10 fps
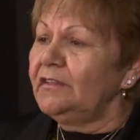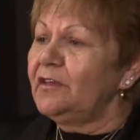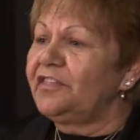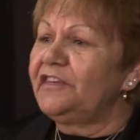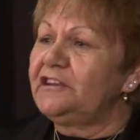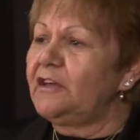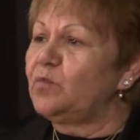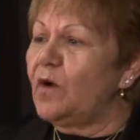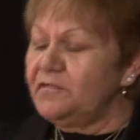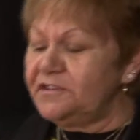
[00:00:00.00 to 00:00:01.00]
The thing
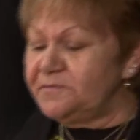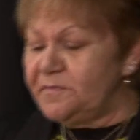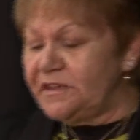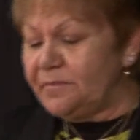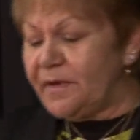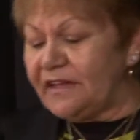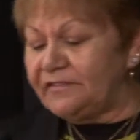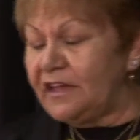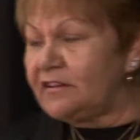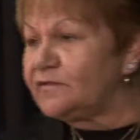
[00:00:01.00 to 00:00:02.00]
that worries me
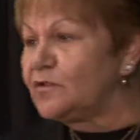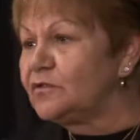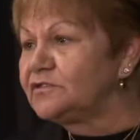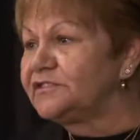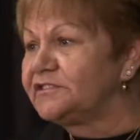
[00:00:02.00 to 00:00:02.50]
about that, of course,